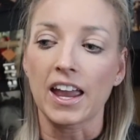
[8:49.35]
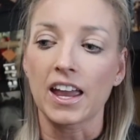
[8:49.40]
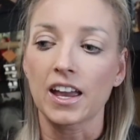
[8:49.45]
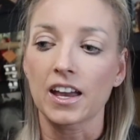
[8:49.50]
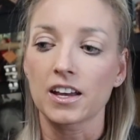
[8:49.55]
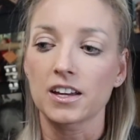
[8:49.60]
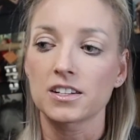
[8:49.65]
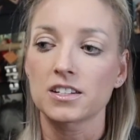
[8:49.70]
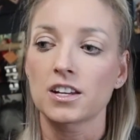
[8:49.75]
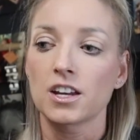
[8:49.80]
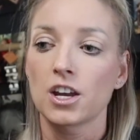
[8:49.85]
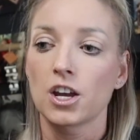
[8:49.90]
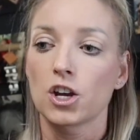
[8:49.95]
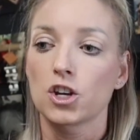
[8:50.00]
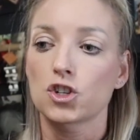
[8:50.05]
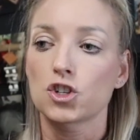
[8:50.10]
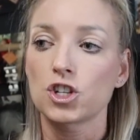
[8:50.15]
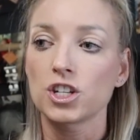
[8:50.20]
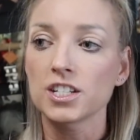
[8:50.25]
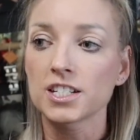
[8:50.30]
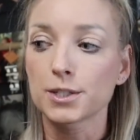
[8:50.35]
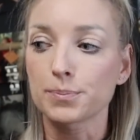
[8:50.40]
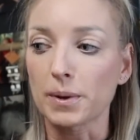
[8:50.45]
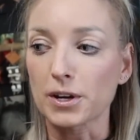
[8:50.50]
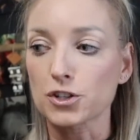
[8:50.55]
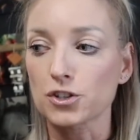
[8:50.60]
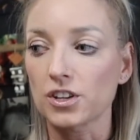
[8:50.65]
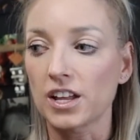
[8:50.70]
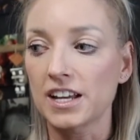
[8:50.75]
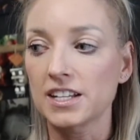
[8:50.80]
And she
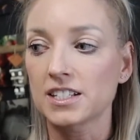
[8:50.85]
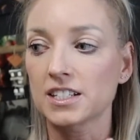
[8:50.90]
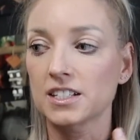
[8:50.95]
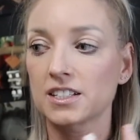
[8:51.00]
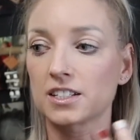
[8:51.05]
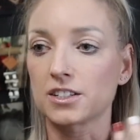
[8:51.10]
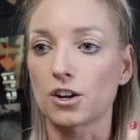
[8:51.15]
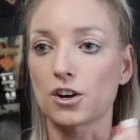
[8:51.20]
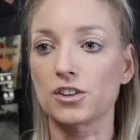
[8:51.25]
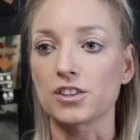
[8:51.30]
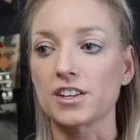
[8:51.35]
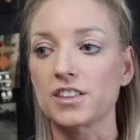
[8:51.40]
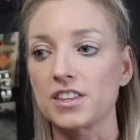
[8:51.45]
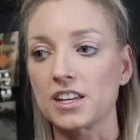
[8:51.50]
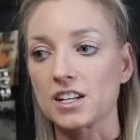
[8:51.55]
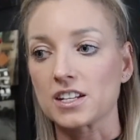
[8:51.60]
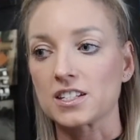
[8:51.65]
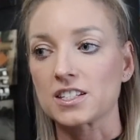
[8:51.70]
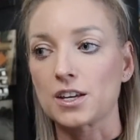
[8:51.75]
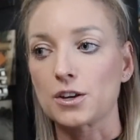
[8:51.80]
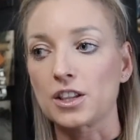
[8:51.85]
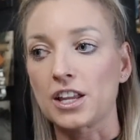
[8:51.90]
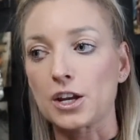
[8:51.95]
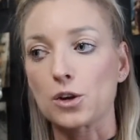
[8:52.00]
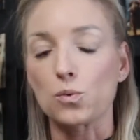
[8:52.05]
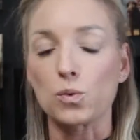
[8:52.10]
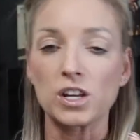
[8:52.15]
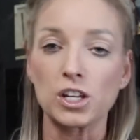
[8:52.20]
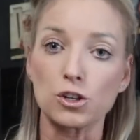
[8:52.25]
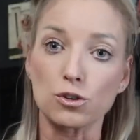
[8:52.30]
specializes in all the things that
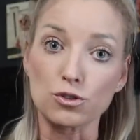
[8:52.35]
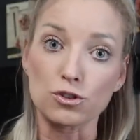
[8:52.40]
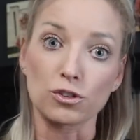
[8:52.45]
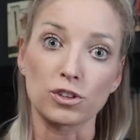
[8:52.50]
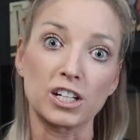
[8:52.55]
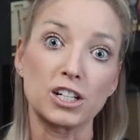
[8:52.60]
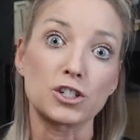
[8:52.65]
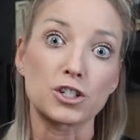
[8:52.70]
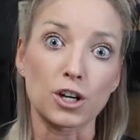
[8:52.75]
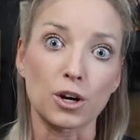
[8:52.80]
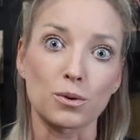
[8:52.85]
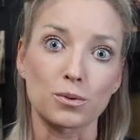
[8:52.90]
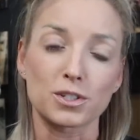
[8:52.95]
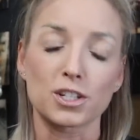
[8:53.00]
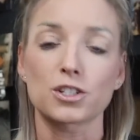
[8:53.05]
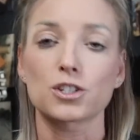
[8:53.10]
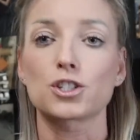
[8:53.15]
like we usually don't.